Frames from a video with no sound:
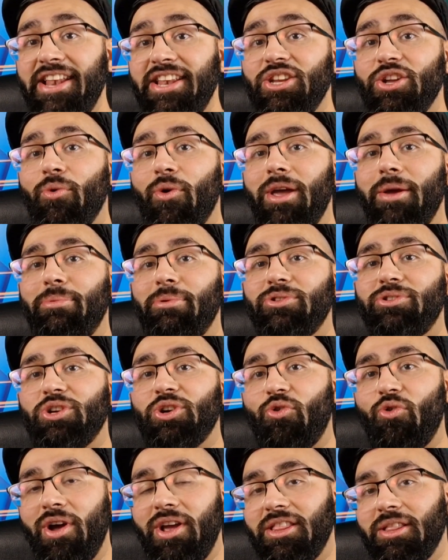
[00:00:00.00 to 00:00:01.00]
you're able to
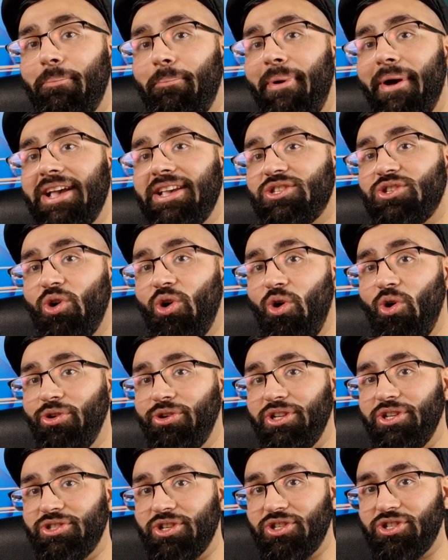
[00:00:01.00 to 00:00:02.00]
create the best
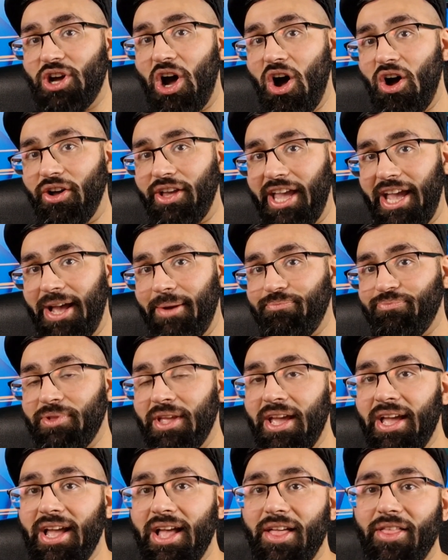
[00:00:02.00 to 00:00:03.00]
audience to target.
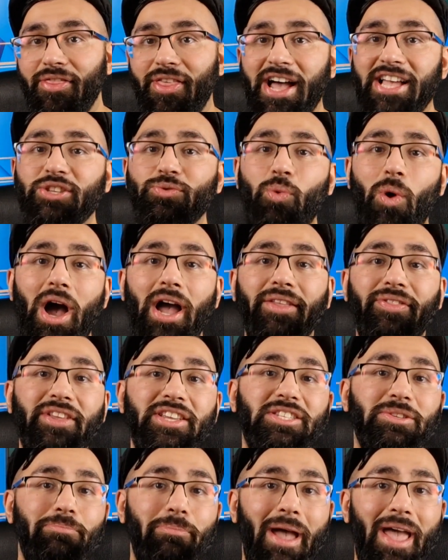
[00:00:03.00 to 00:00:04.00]
That's why
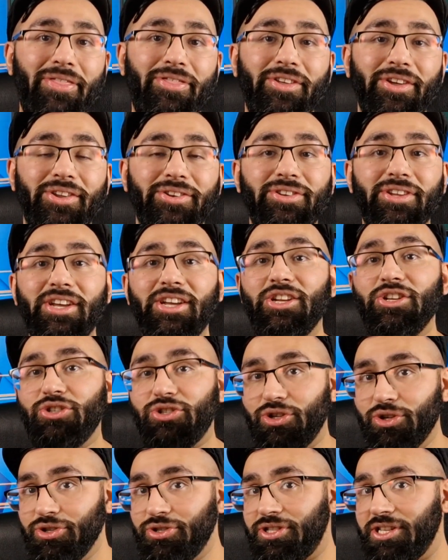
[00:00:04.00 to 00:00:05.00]
this method
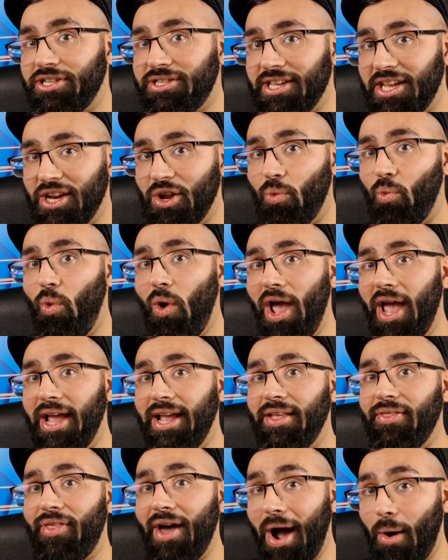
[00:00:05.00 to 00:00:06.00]
does this in a
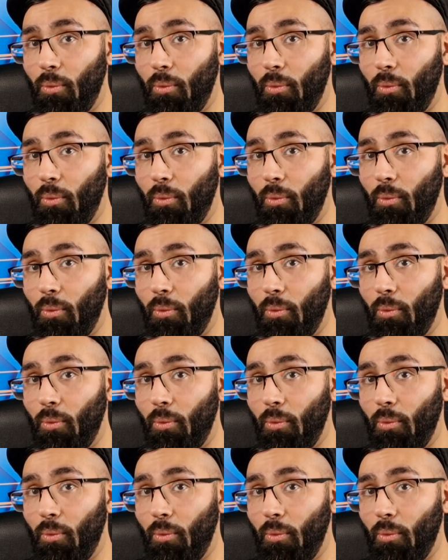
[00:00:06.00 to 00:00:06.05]
way that